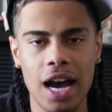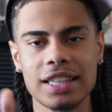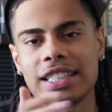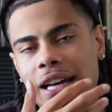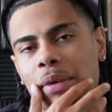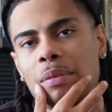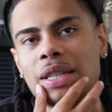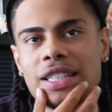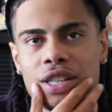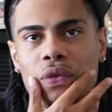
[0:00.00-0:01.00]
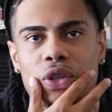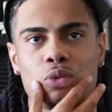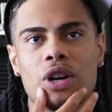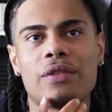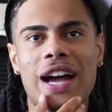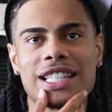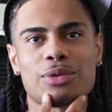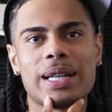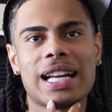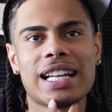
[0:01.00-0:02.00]
I think that might be the toughest one. If I had to
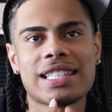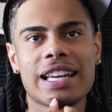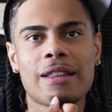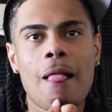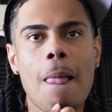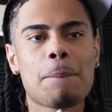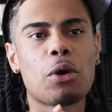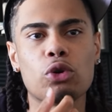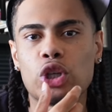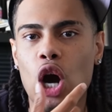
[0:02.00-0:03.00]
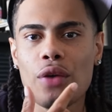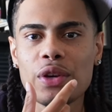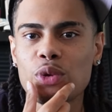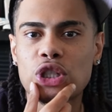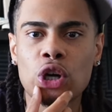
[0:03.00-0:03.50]
rate it out of 10, bro, Yavi was